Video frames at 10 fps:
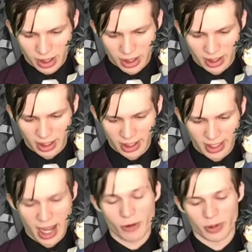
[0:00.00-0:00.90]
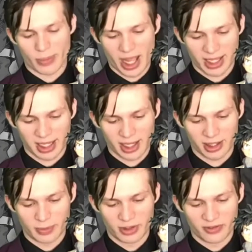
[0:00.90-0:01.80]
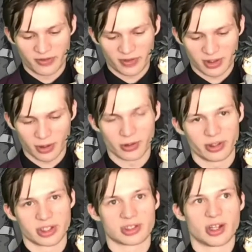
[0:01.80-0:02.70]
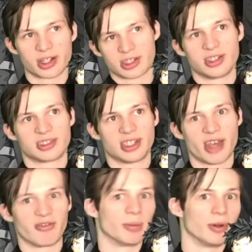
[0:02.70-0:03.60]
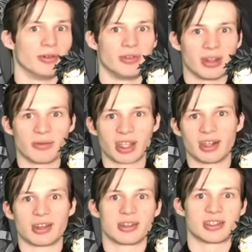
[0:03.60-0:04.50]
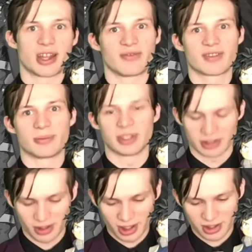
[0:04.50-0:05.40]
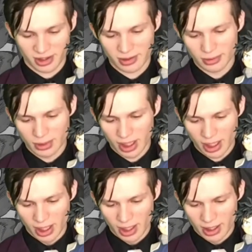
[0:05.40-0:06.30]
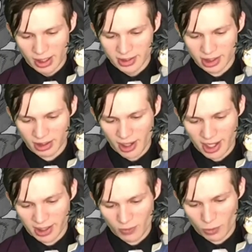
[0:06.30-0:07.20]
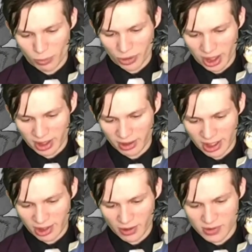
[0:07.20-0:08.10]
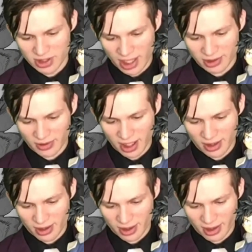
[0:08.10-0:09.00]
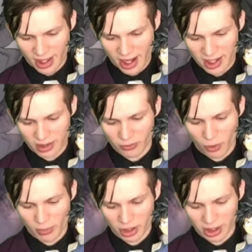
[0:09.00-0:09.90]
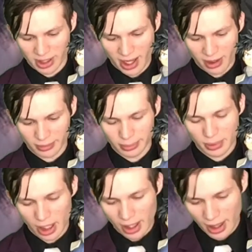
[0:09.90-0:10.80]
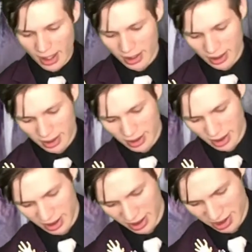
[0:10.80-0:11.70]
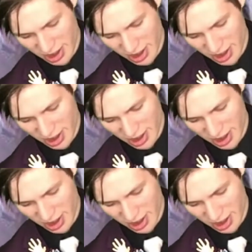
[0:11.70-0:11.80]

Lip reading: And now with Maki on the move, total destruction is inevitable. And get another shot of some destruction. Shigaraki will bring your hero-saturated society crumbling down. Then you get a shot